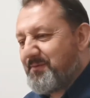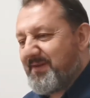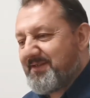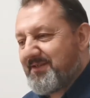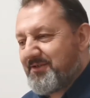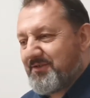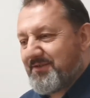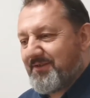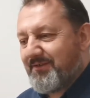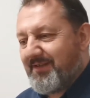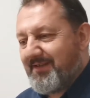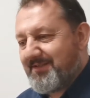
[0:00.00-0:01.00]
messages
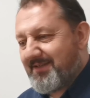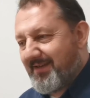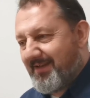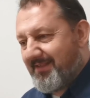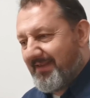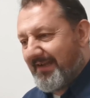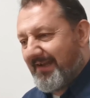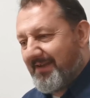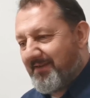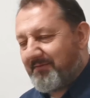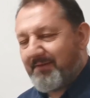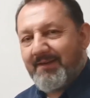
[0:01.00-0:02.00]
on this, and I think I